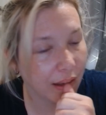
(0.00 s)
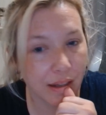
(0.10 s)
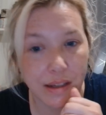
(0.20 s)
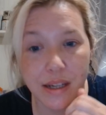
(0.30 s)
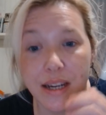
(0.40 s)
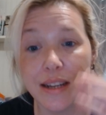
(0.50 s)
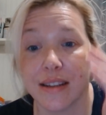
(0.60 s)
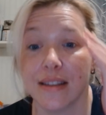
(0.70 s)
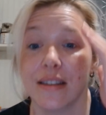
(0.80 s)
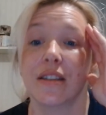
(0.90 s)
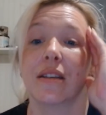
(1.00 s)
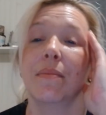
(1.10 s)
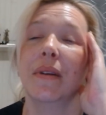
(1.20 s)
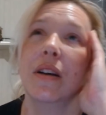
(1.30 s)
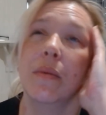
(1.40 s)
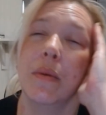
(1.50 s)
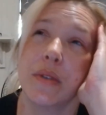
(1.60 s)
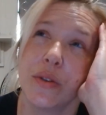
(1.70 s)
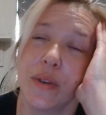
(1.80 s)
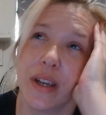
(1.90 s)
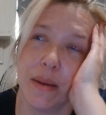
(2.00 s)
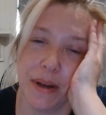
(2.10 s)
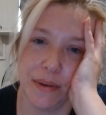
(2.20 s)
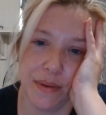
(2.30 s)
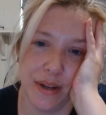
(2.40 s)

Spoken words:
Jesus, it's just complete. God, what was I talking about?